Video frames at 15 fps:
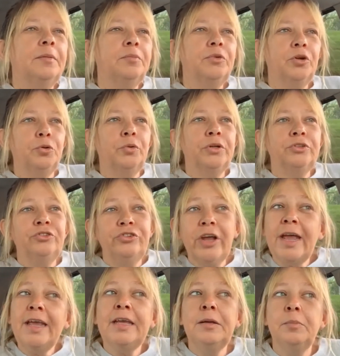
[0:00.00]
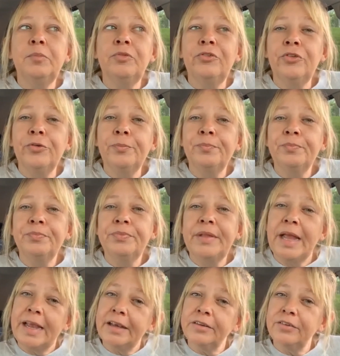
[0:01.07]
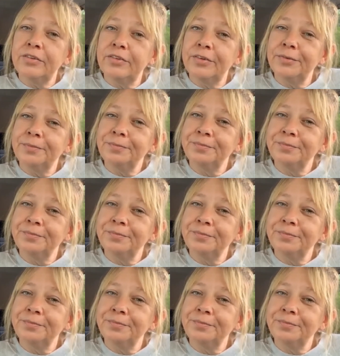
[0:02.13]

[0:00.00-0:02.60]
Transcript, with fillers: am doing James next.